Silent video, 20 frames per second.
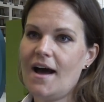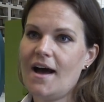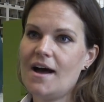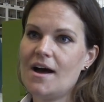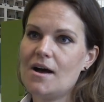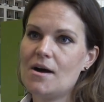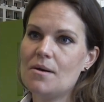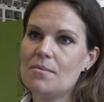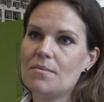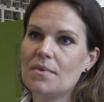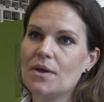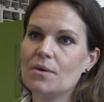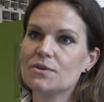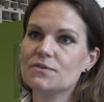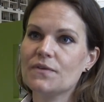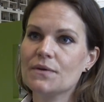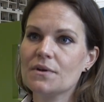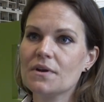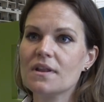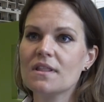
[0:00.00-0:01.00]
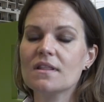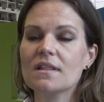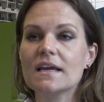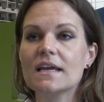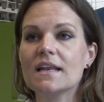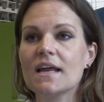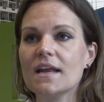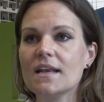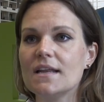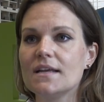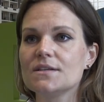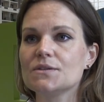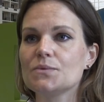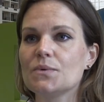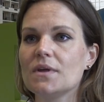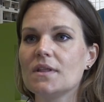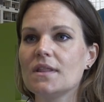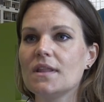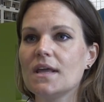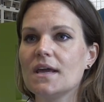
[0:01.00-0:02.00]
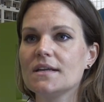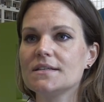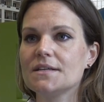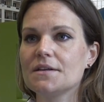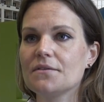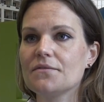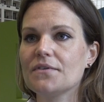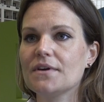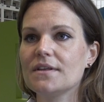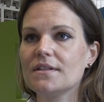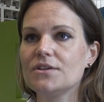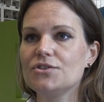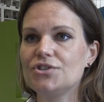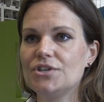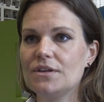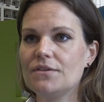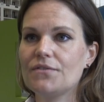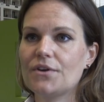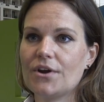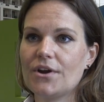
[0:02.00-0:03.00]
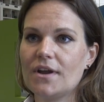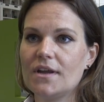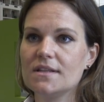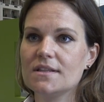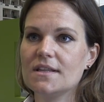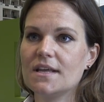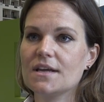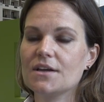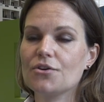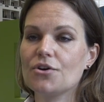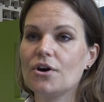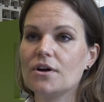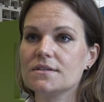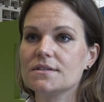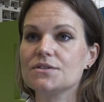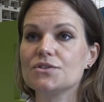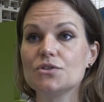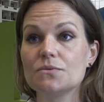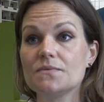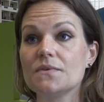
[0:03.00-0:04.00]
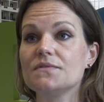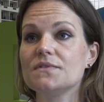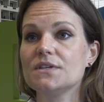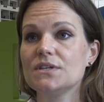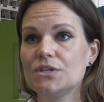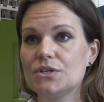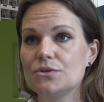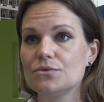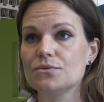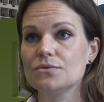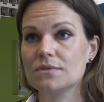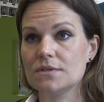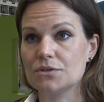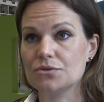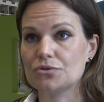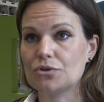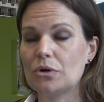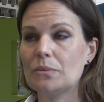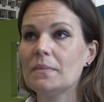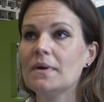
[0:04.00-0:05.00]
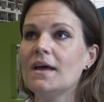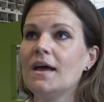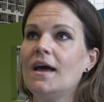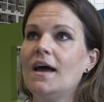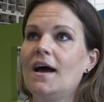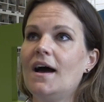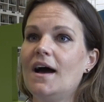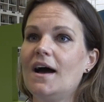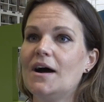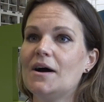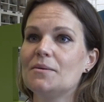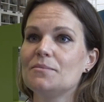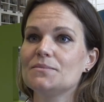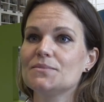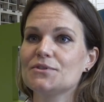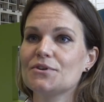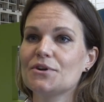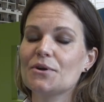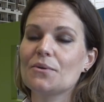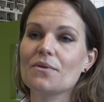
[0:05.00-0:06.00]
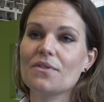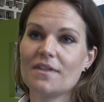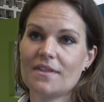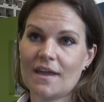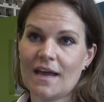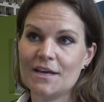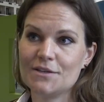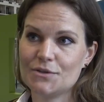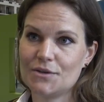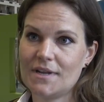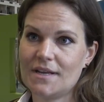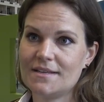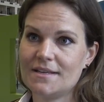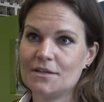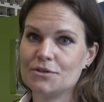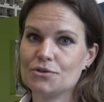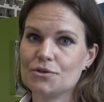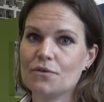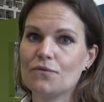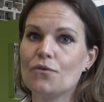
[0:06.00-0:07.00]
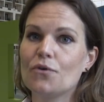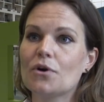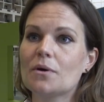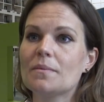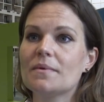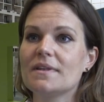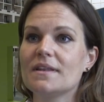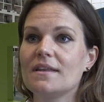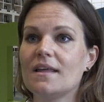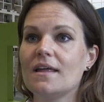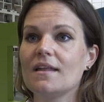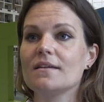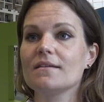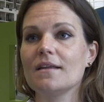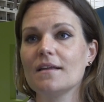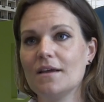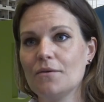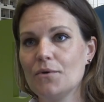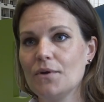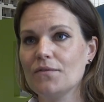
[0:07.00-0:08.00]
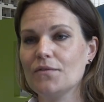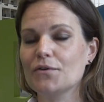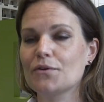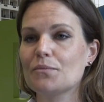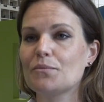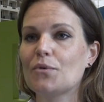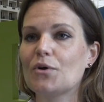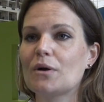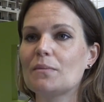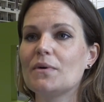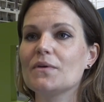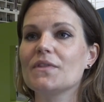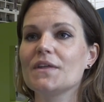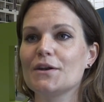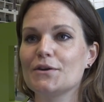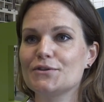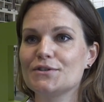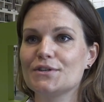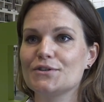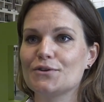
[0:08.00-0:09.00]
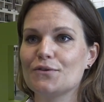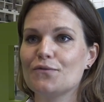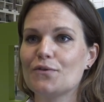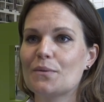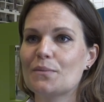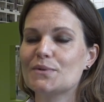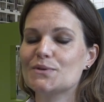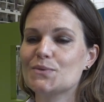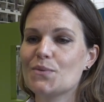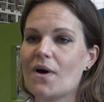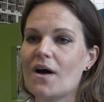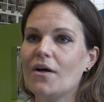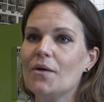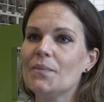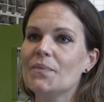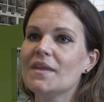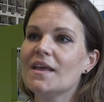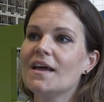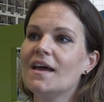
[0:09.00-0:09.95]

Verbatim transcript: Um, it was founded in the late 90s when they identified the gene variant that causes dupe q syndrome, um, starting with the isodicentric form, and then we learned more about the interstitial form as well.